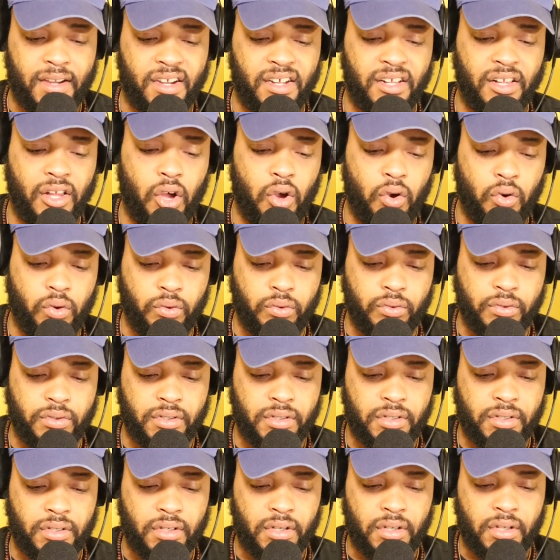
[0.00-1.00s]

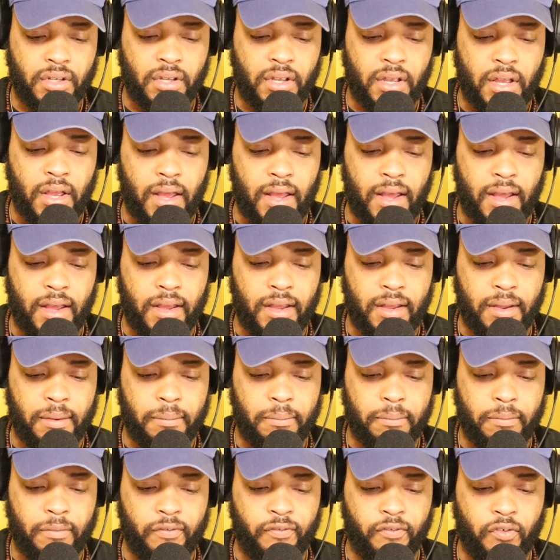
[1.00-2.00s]
clothes
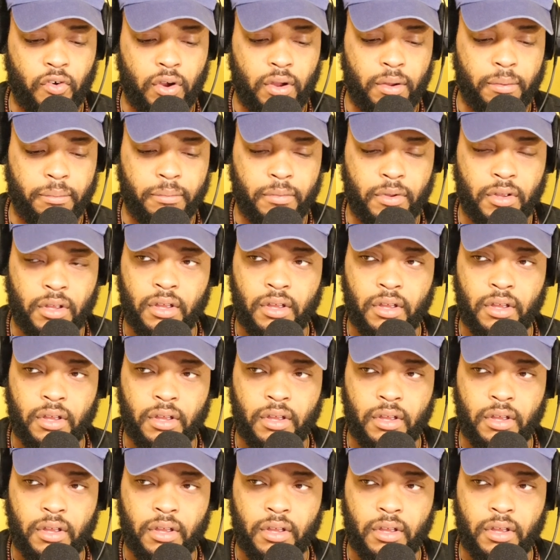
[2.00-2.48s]
from.